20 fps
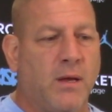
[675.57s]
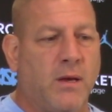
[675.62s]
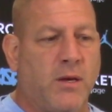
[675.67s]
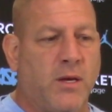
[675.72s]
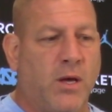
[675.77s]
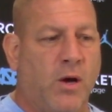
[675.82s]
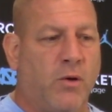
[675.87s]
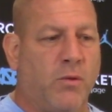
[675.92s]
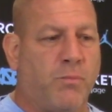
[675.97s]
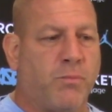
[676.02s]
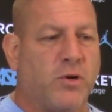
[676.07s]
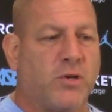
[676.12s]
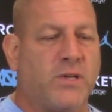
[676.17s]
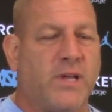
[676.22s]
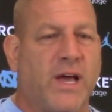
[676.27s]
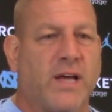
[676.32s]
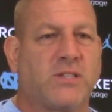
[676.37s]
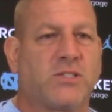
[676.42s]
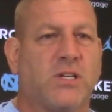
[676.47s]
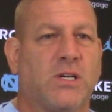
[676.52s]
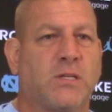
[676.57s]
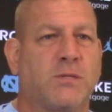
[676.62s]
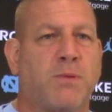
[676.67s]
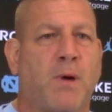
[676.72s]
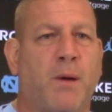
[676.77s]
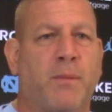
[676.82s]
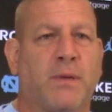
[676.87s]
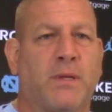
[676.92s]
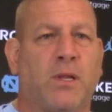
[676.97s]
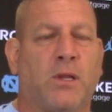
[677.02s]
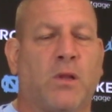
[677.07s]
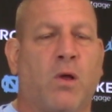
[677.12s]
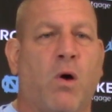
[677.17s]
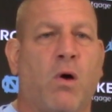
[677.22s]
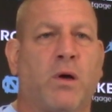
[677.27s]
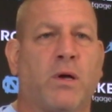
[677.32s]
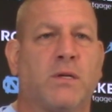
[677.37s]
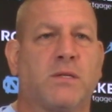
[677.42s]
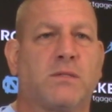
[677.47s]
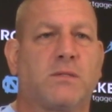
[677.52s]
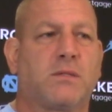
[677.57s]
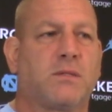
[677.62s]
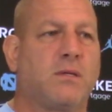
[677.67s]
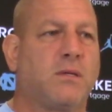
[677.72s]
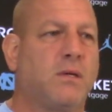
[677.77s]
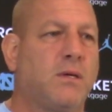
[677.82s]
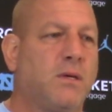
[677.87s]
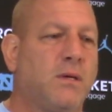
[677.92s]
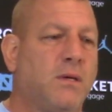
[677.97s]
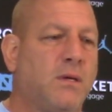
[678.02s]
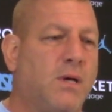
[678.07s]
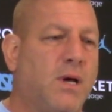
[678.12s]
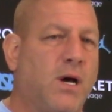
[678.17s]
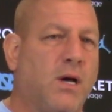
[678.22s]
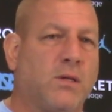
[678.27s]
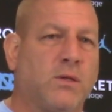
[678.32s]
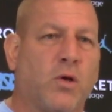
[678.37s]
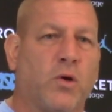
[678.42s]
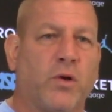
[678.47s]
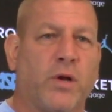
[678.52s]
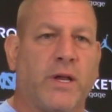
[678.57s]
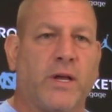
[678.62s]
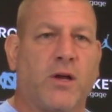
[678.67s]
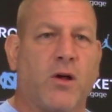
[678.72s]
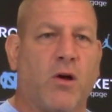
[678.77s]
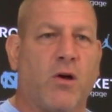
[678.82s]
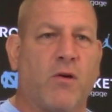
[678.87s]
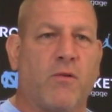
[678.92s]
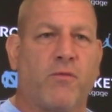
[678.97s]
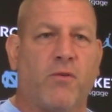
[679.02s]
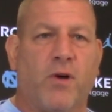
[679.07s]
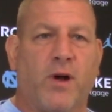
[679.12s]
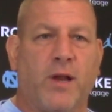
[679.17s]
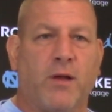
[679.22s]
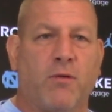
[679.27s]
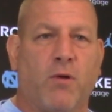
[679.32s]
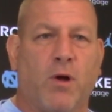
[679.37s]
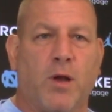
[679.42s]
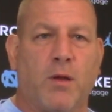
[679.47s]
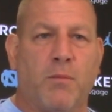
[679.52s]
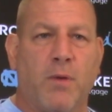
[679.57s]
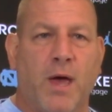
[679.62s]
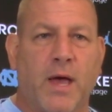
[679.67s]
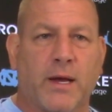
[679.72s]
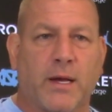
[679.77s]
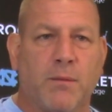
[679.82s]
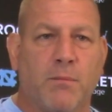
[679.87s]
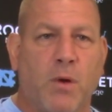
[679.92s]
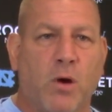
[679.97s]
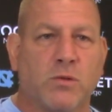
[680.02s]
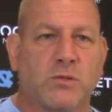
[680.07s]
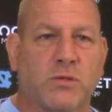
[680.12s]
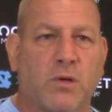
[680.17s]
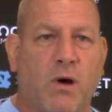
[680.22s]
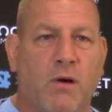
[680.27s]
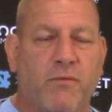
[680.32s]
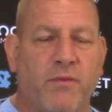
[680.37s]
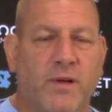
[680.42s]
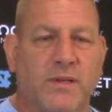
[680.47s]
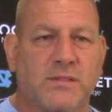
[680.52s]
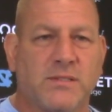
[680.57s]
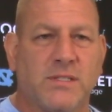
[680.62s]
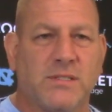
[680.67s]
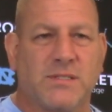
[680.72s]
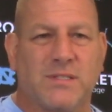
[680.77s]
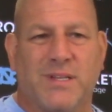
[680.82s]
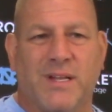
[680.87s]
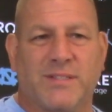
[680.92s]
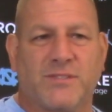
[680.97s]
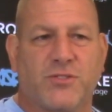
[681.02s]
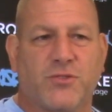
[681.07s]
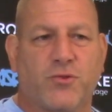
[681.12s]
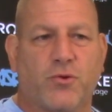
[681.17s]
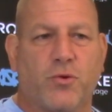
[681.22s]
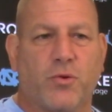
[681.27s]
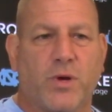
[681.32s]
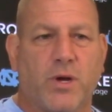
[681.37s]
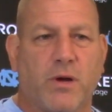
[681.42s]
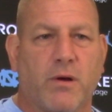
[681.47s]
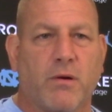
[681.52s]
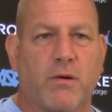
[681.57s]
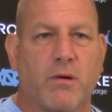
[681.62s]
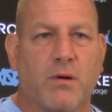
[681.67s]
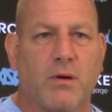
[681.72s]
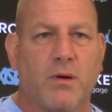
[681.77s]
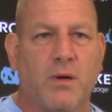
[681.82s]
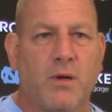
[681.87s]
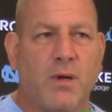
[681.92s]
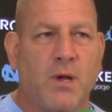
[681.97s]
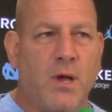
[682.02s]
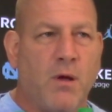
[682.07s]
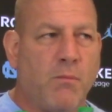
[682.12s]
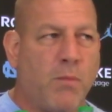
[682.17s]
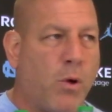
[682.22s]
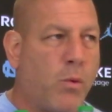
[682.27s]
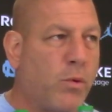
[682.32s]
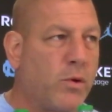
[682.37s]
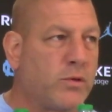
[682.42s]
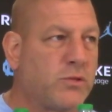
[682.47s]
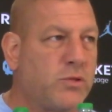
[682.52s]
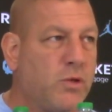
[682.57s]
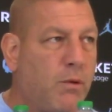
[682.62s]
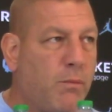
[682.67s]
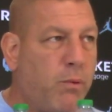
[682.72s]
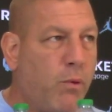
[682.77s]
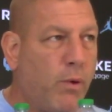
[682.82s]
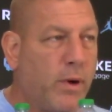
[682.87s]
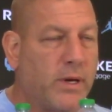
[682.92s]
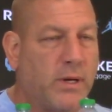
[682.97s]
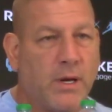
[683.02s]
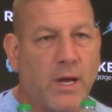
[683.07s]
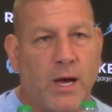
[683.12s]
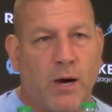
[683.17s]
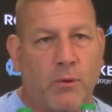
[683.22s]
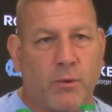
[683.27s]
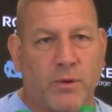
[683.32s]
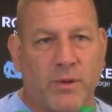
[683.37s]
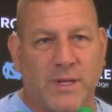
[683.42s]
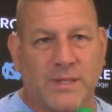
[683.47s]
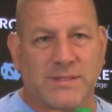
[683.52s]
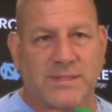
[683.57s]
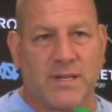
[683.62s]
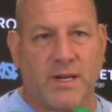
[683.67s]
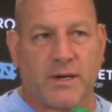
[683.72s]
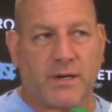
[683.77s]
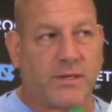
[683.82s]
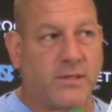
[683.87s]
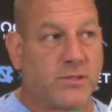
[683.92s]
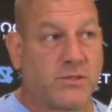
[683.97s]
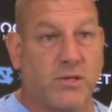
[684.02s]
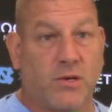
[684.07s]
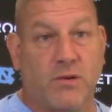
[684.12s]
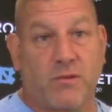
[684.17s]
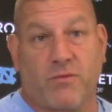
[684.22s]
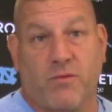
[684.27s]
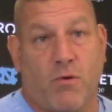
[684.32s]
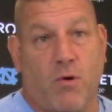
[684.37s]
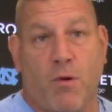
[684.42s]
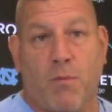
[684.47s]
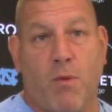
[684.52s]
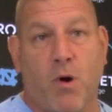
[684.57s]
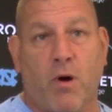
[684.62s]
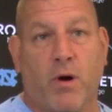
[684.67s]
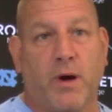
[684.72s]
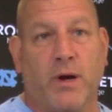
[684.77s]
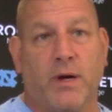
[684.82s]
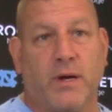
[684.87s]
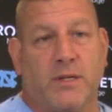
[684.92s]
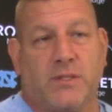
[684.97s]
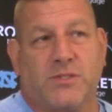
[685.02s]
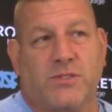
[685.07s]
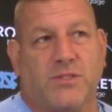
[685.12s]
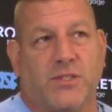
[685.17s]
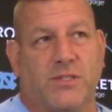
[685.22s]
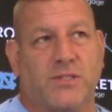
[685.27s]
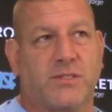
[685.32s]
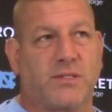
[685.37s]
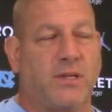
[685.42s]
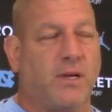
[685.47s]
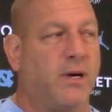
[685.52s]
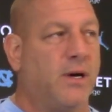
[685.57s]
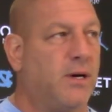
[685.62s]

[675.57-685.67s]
you know, the protection is probably the longest learning curve for any running back in most offenses, and that's true here. But we're to a point now where that's not a concern for Omarion. It's just